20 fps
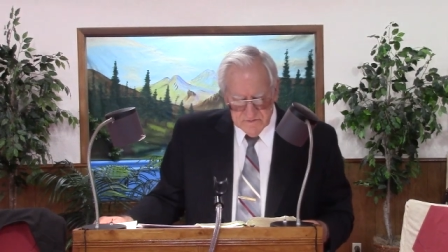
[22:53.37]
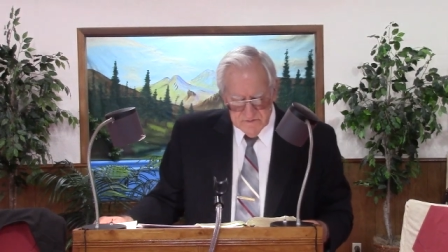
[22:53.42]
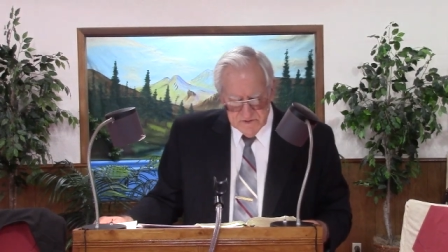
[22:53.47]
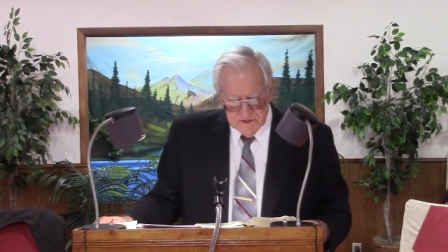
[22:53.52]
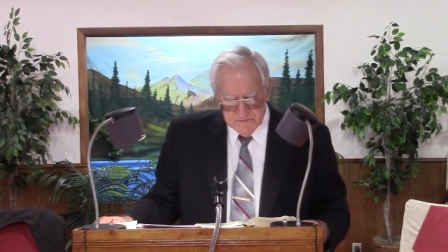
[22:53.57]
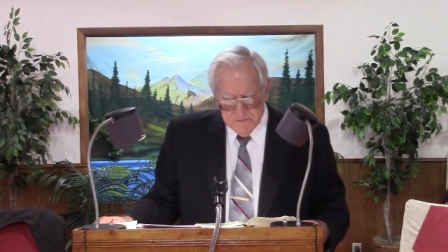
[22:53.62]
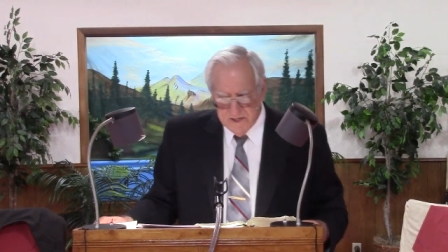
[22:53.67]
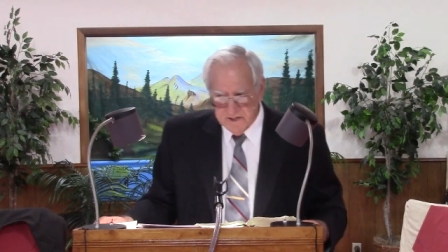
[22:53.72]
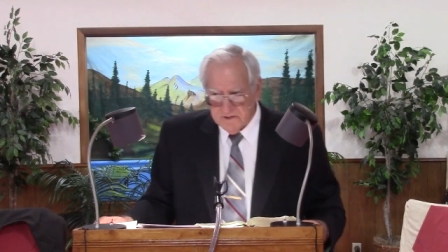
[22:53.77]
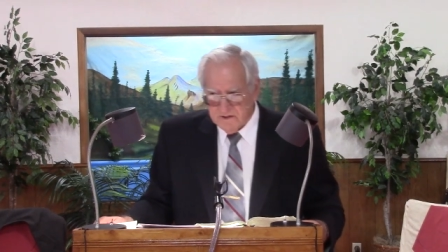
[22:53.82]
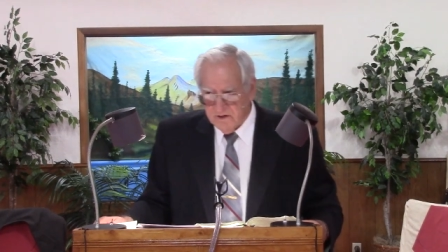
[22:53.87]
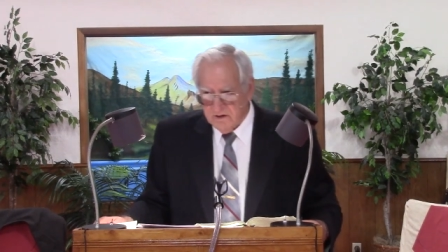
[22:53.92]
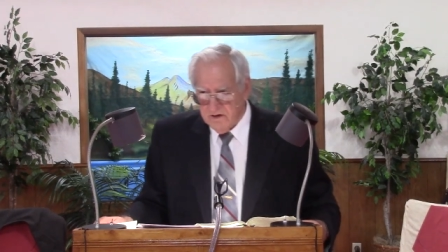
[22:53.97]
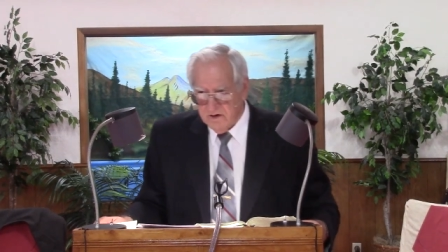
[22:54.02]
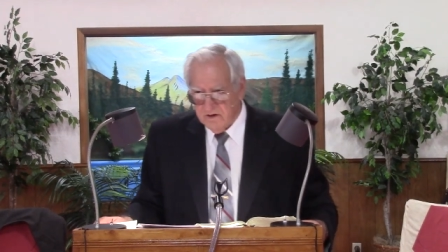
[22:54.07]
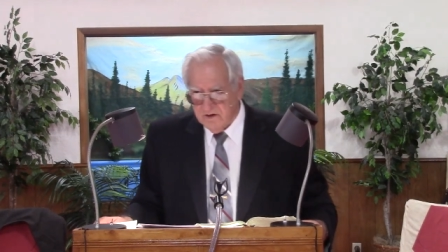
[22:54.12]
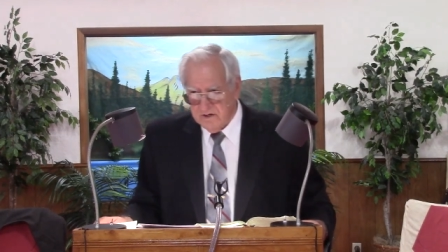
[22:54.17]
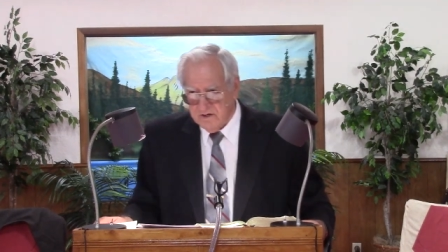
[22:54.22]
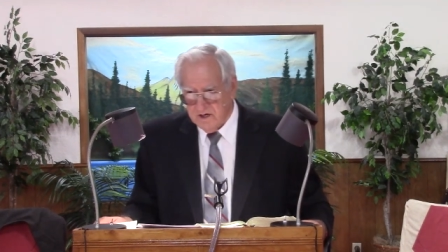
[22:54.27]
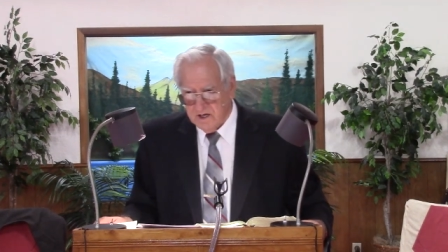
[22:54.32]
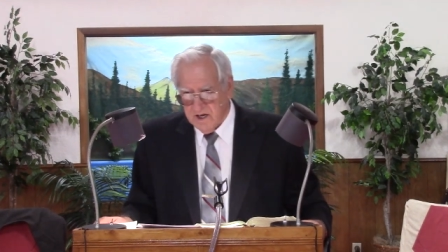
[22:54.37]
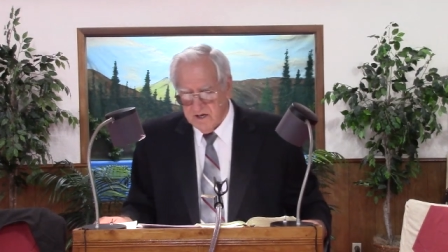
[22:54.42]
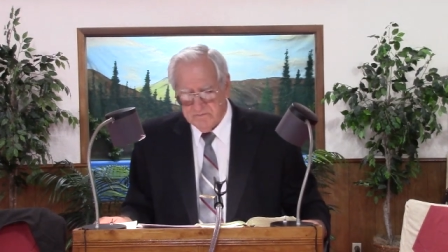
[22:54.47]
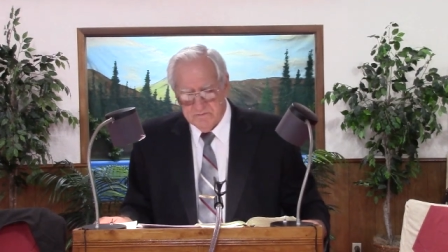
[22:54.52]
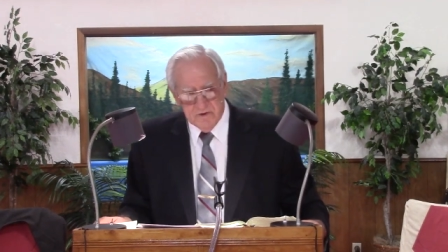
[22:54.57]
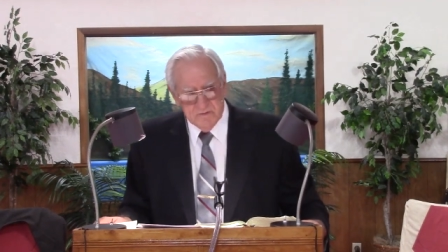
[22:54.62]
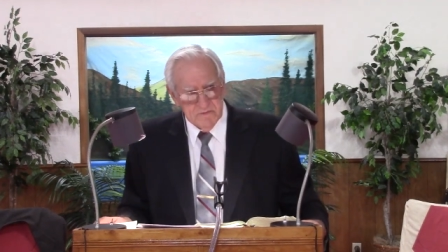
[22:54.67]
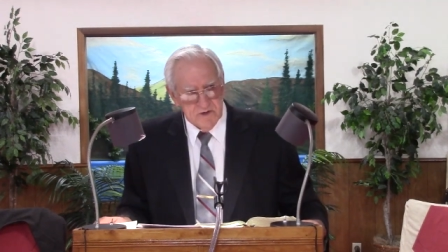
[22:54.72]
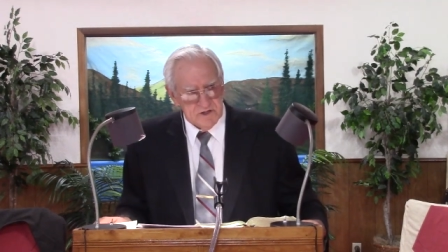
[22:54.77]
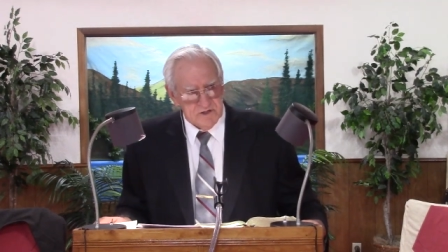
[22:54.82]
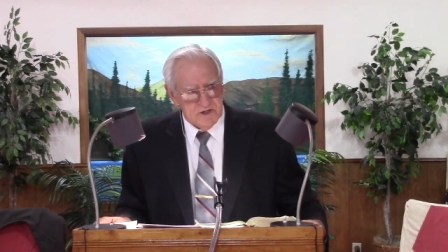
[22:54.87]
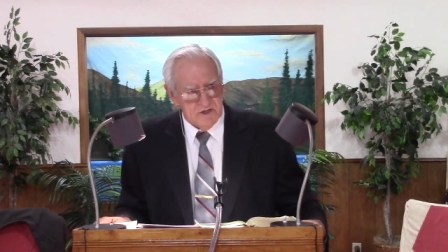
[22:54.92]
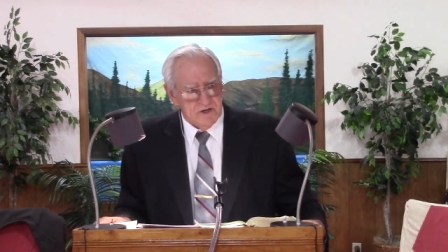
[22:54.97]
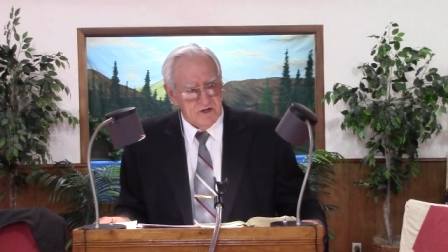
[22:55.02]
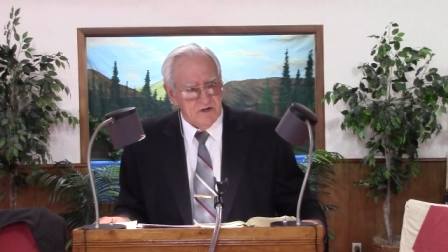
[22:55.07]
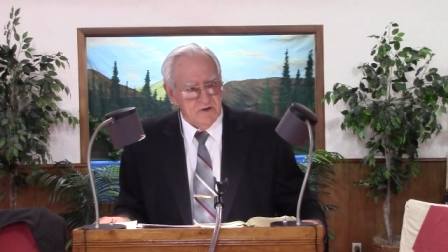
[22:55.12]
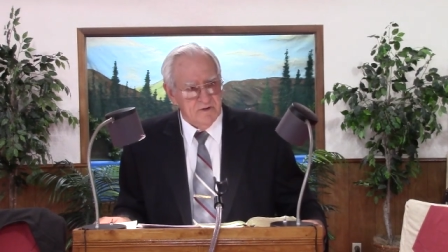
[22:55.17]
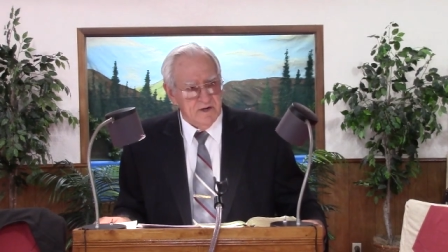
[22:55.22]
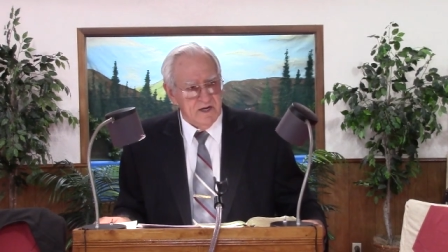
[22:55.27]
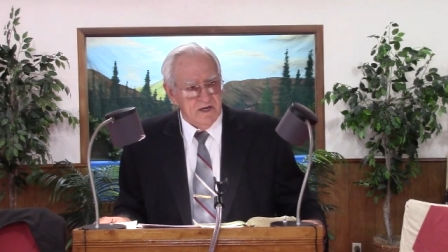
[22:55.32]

speak to her to get permission to go